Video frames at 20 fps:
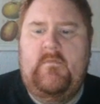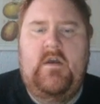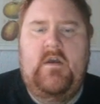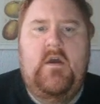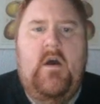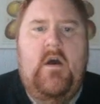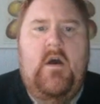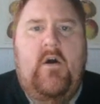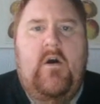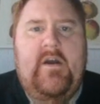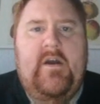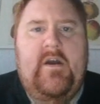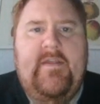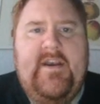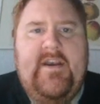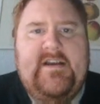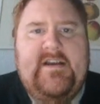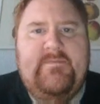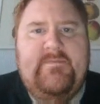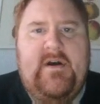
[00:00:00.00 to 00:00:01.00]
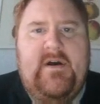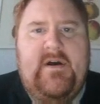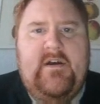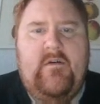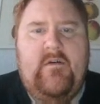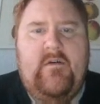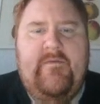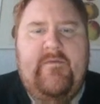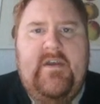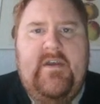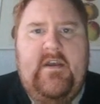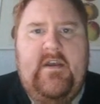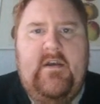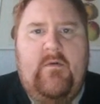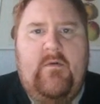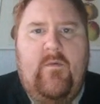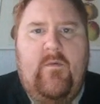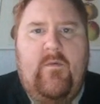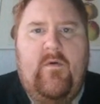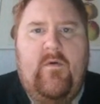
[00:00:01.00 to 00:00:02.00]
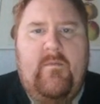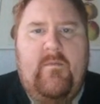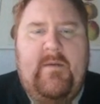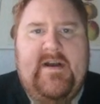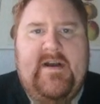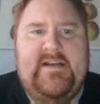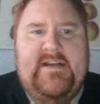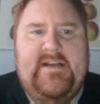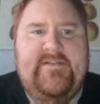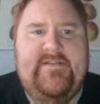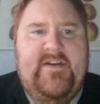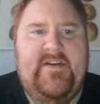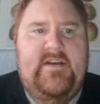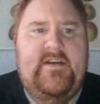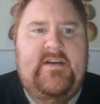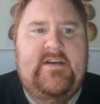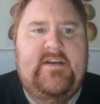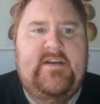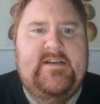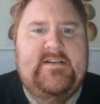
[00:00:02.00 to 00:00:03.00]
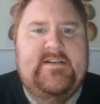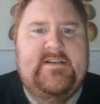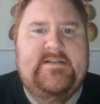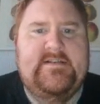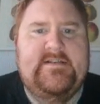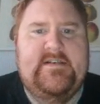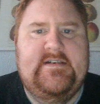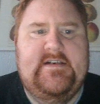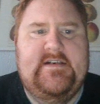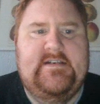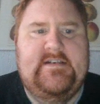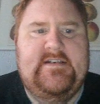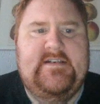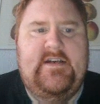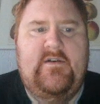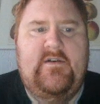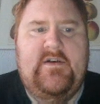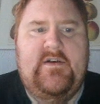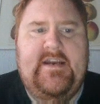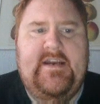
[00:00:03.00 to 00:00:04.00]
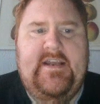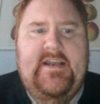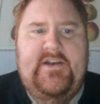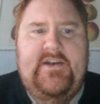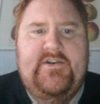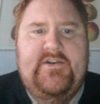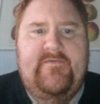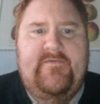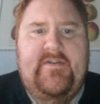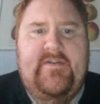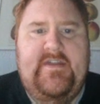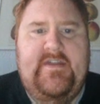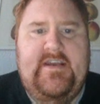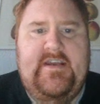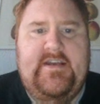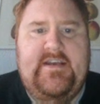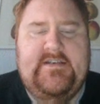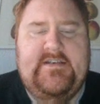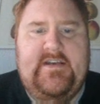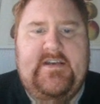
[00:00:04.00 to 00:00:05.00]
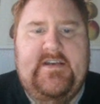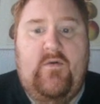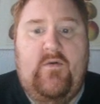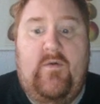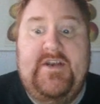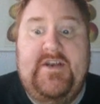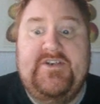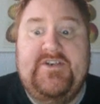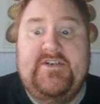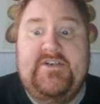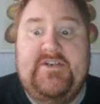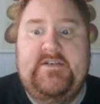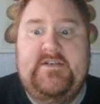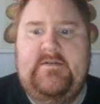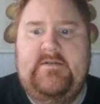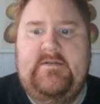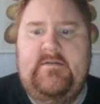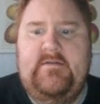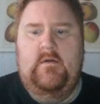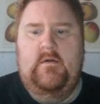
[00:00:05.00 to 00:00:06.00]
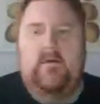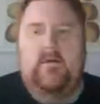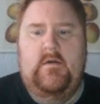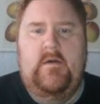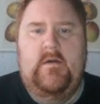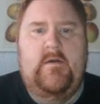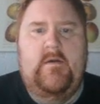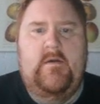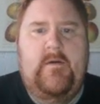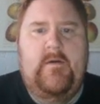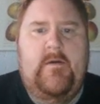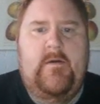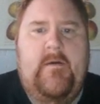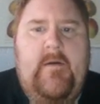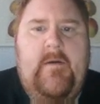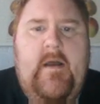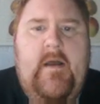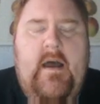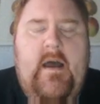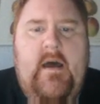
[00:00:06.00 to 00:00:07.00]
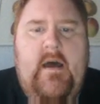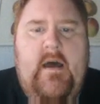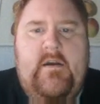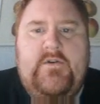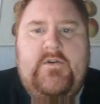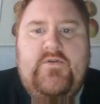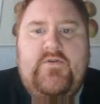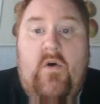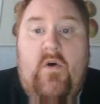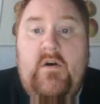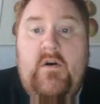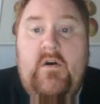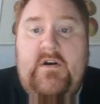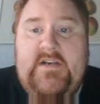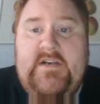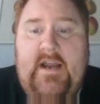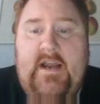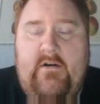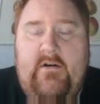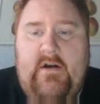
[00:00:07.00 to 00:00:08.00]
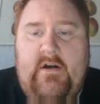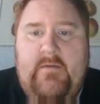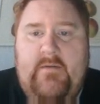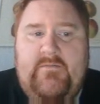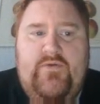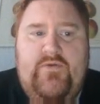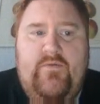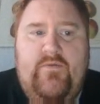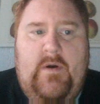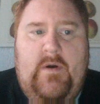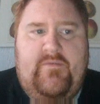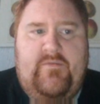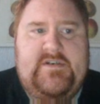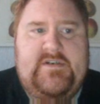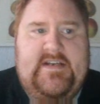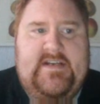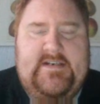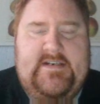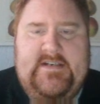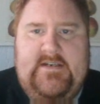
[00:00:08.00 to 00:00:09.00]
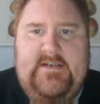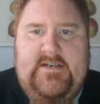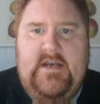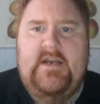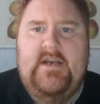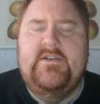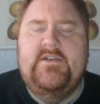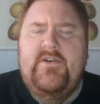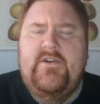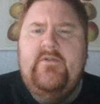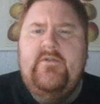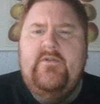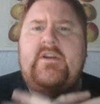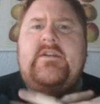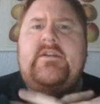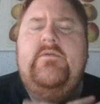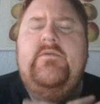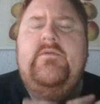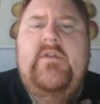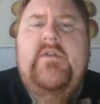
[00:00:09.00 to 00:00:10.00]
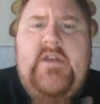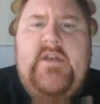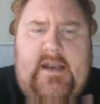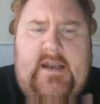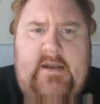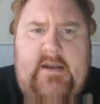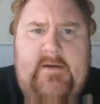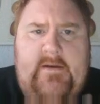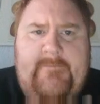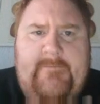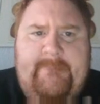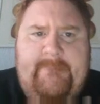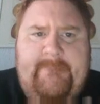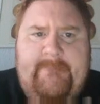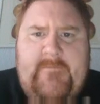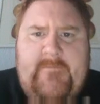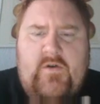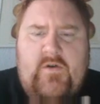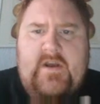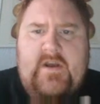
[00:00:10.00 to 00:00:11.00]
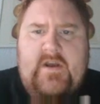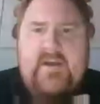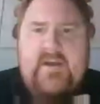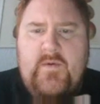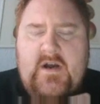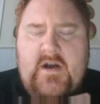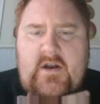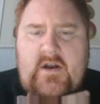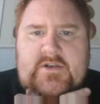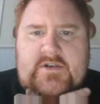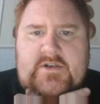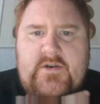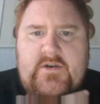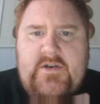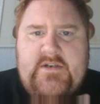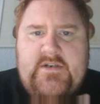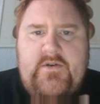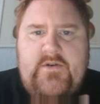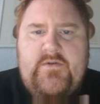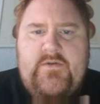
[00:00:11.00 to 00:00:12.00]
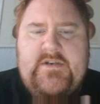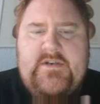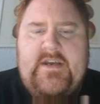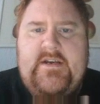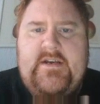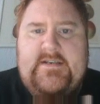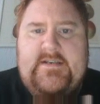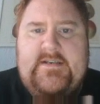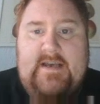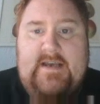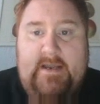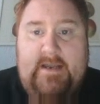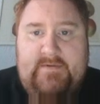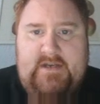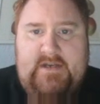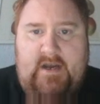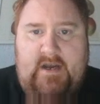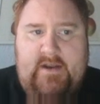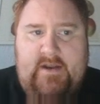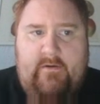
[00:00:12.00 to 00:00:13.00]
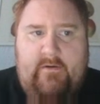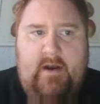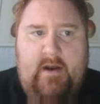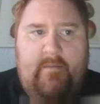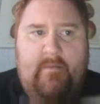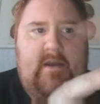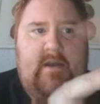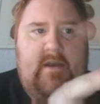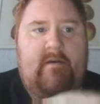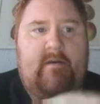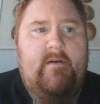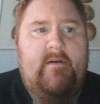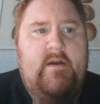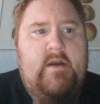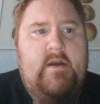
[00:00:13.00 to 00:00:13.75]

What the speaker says: Okay, the next part of the warm-up activity is take a look at each of these equations and draw a diagram to represent it. So you need to think. Okay, you are going to need to use a tape diagram here.